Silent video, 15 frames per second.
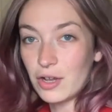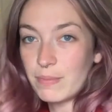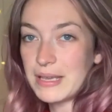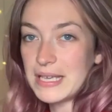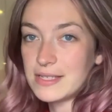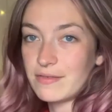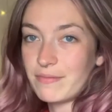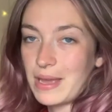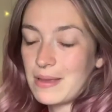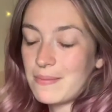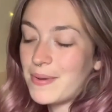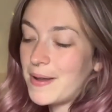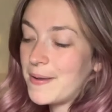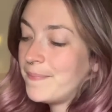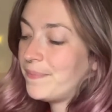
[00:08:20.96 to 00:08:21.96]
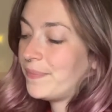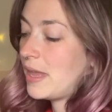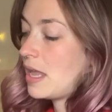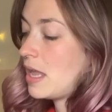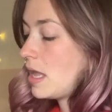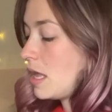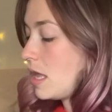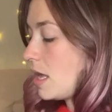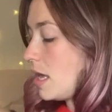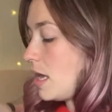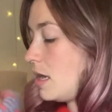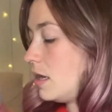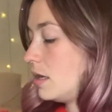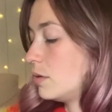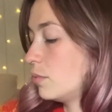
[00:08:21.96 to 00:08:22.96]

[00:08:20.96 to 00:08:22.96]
piece of paper, and